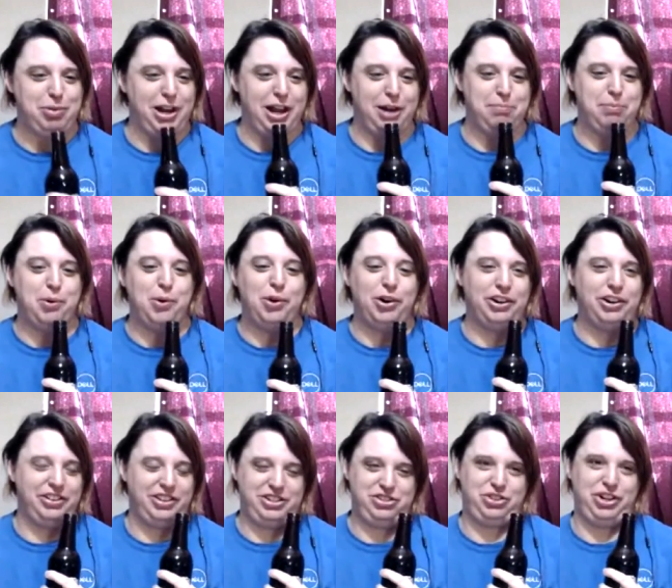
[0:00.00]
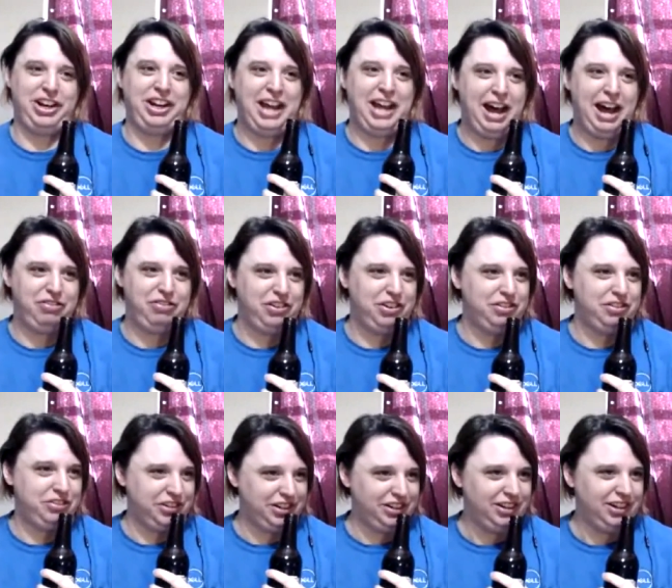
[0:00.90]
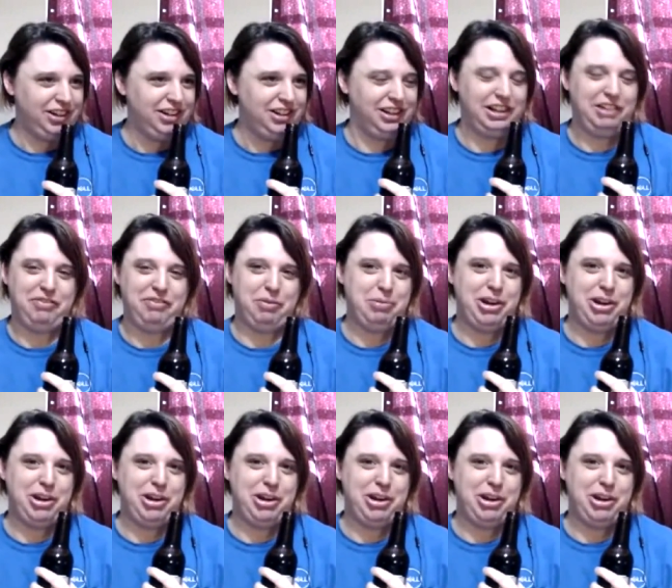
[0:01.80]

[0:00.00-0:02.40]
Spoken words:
had poured and then drank half of, leaving